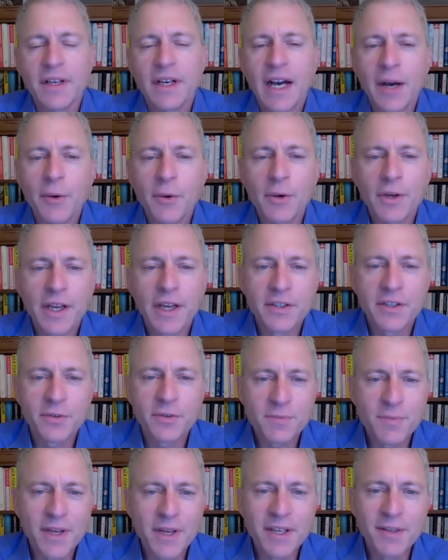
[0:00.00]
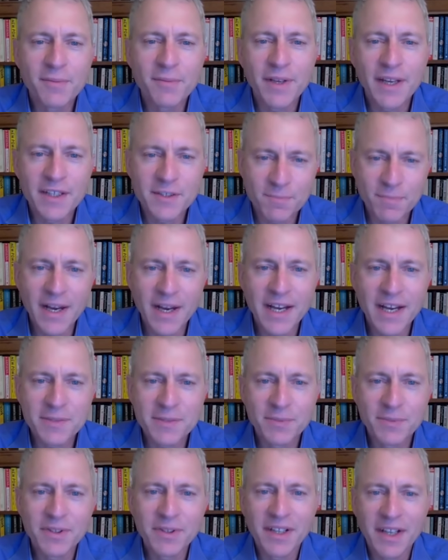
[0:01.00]
I will get to as many as
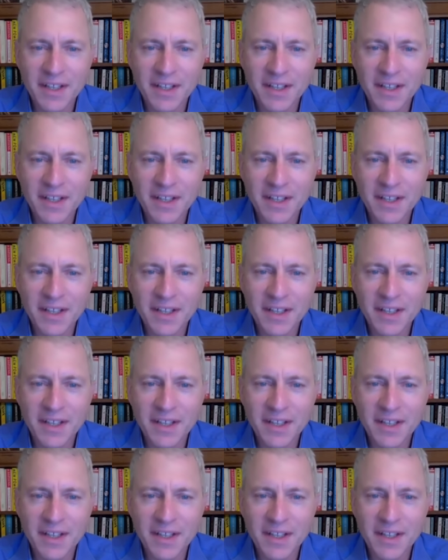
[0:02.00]
possible.